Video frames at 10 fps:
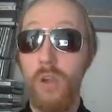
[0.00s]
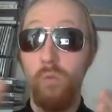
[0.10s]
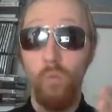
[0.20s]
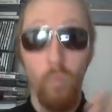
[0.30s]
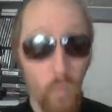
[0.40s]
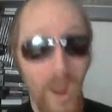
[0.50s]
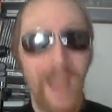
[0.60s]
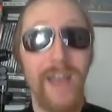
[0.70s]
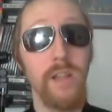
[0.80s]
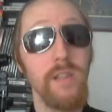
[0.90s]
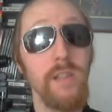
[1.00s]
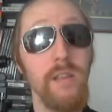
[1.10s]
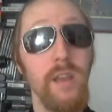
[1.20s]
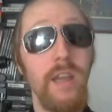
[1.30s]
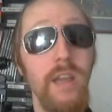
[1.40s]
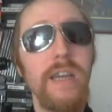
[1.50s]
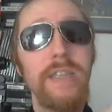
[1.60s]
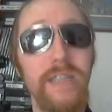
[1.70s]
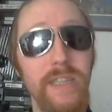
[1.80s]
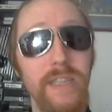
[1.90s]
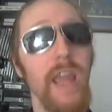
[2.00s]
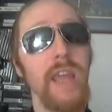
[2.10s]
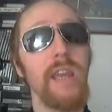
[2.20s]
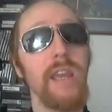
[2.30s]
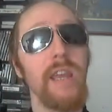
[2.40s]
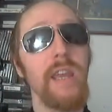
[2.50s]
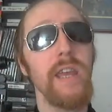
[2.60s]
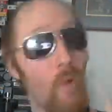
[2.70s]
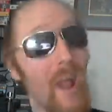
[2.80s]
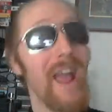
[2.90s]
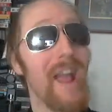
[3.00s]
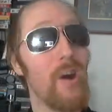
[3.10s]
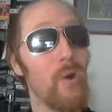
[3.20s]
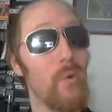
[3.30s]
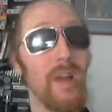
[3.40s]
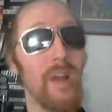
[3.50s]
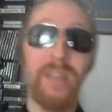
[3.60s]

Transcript: Well, saying, "Wow,